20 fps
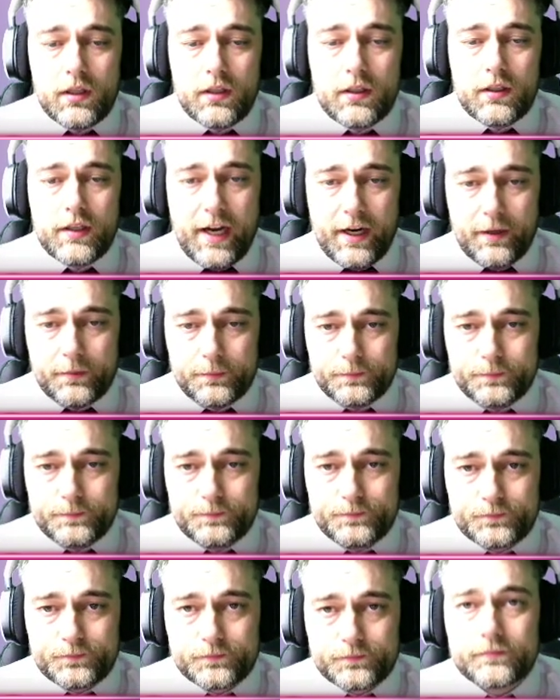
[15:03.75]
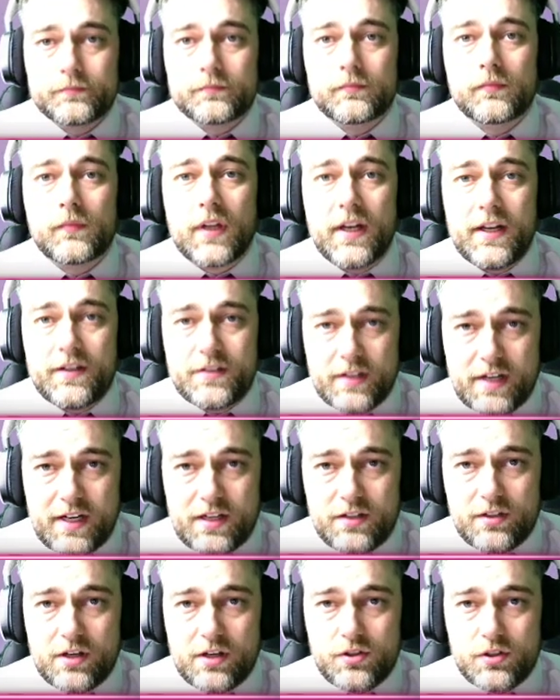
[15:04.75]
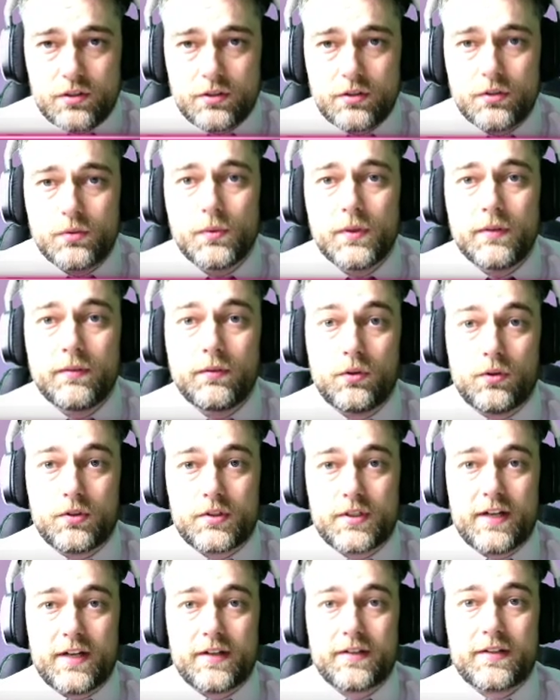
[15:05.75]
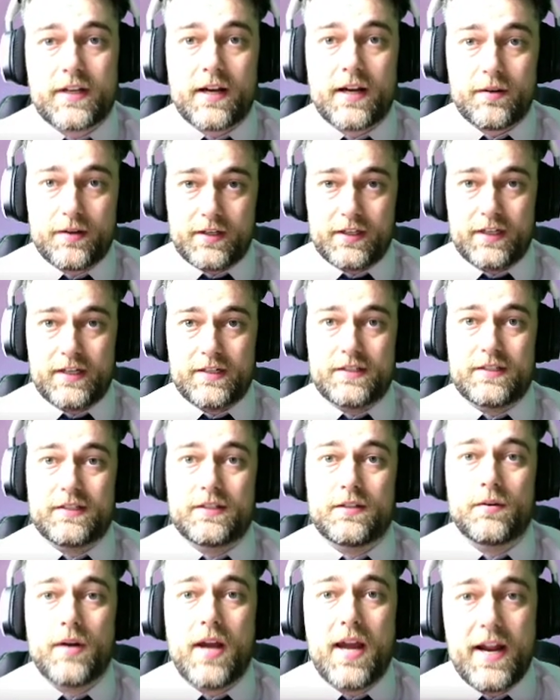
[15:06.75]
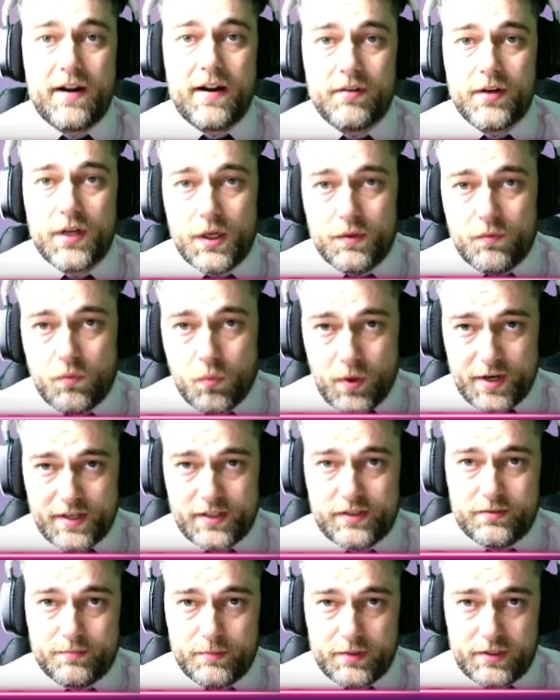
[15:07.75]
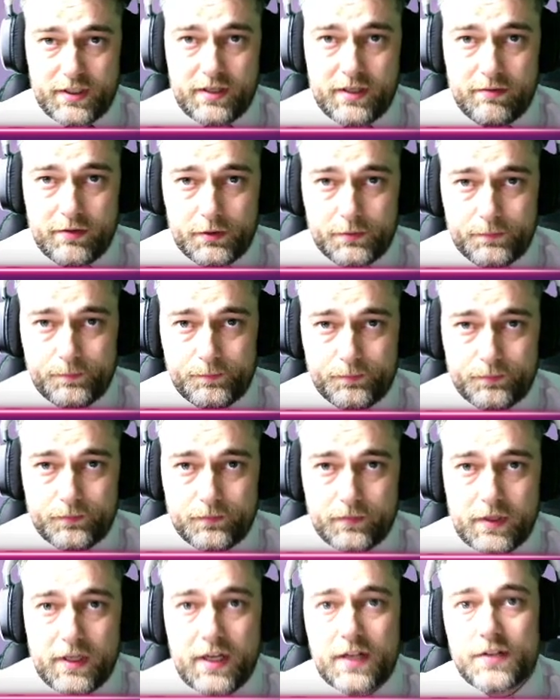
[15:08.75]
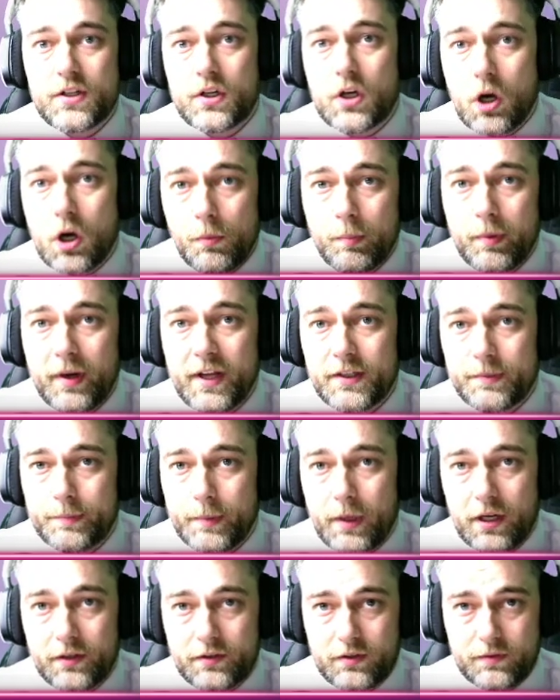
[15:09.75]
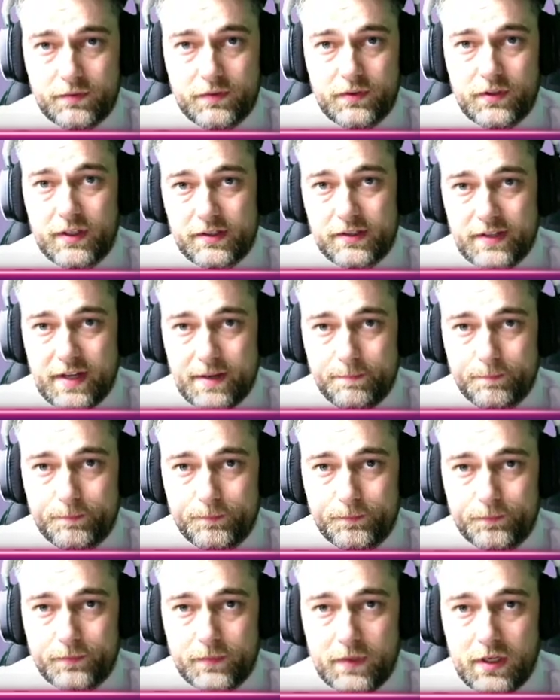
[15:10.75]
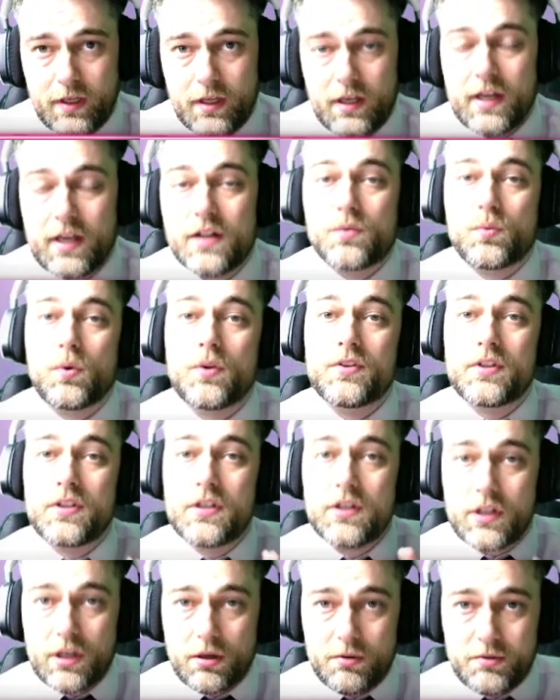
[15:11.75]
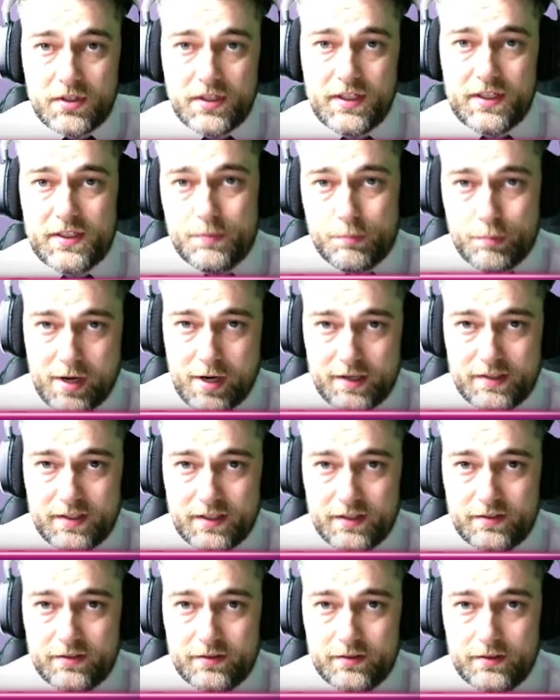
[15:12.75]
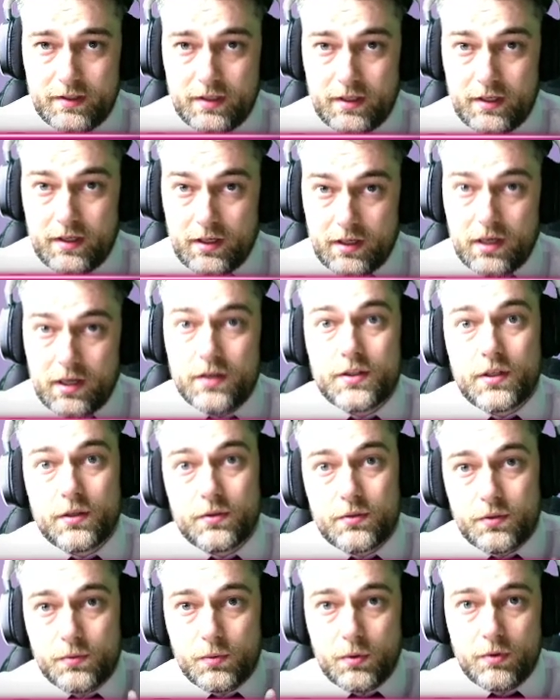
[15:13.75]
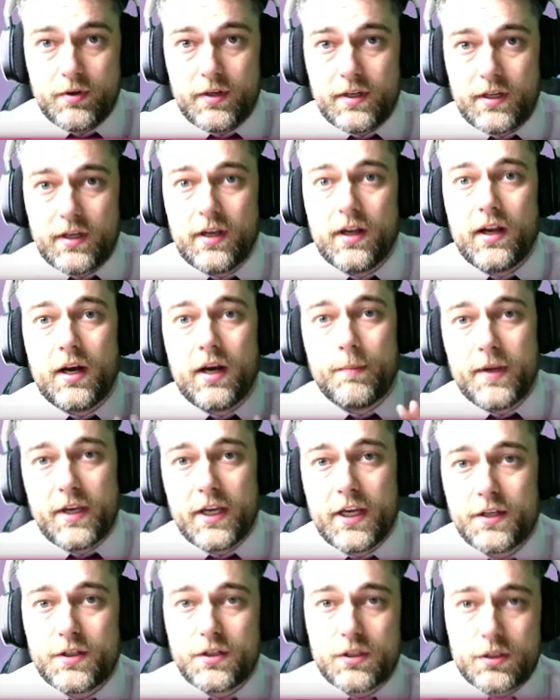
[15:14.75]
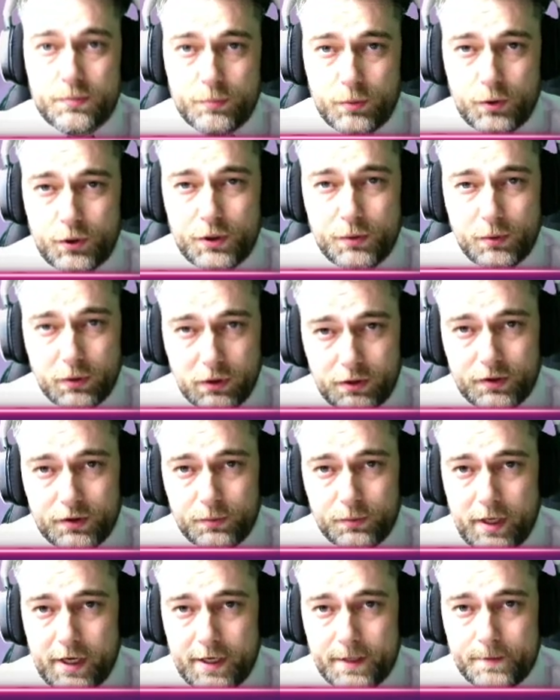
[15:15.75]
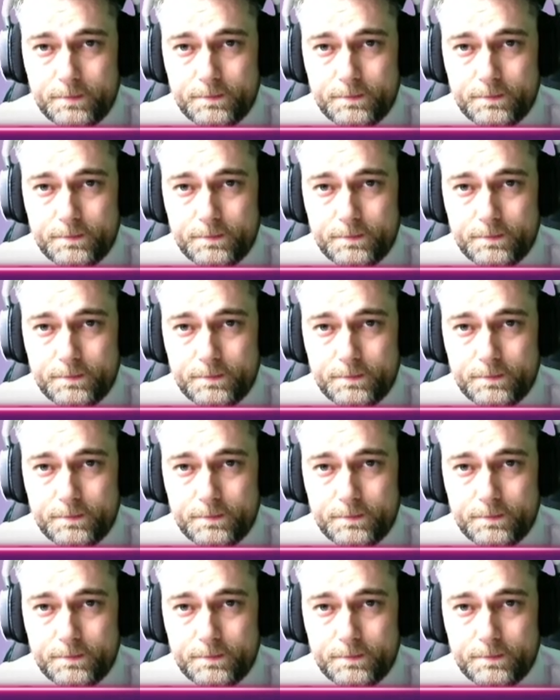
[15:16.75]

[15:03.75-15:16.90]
Now, in today's session, we've looked at calculating the area of waste material. It's a complex part of the exam. It's one that you're going to need to practice. And don't you worry, I'll be here to support you along the way.